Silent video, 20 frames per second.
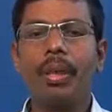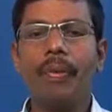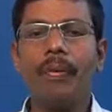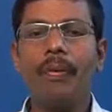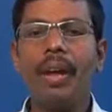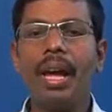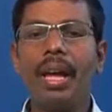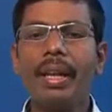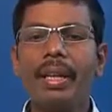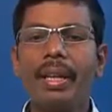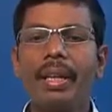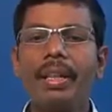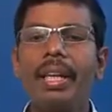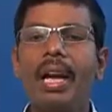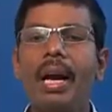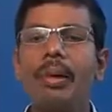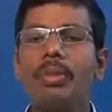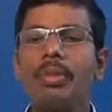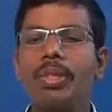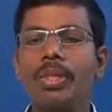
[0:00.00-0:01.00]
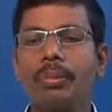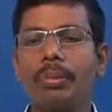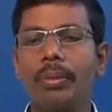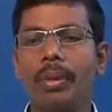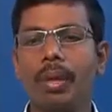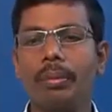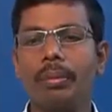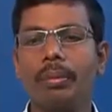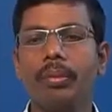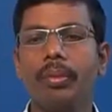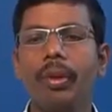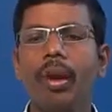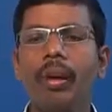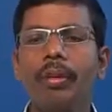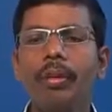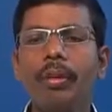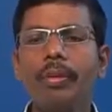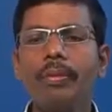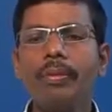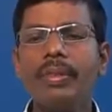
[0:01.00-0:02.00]
Where it comes from.
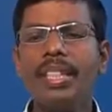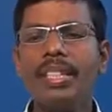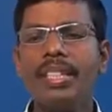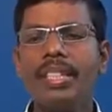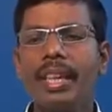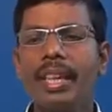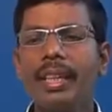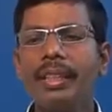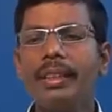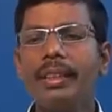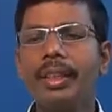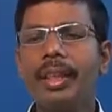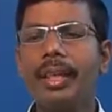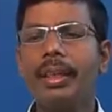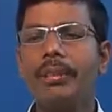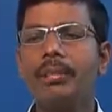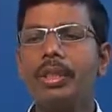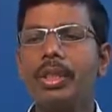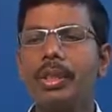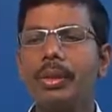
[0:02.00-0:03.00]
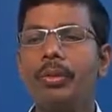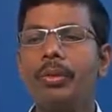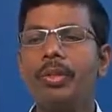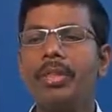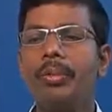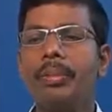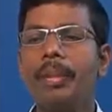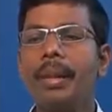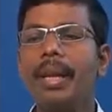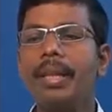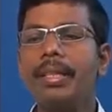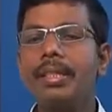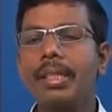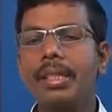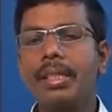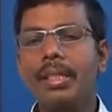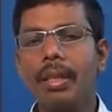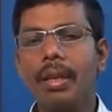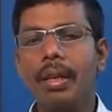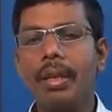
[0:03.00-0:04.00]
Lot of design teams use
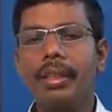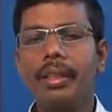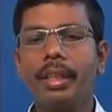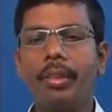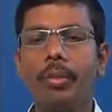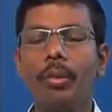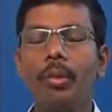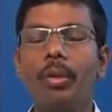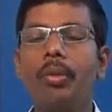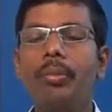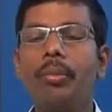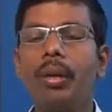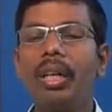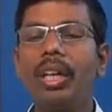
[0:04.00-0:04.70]
phrases like a global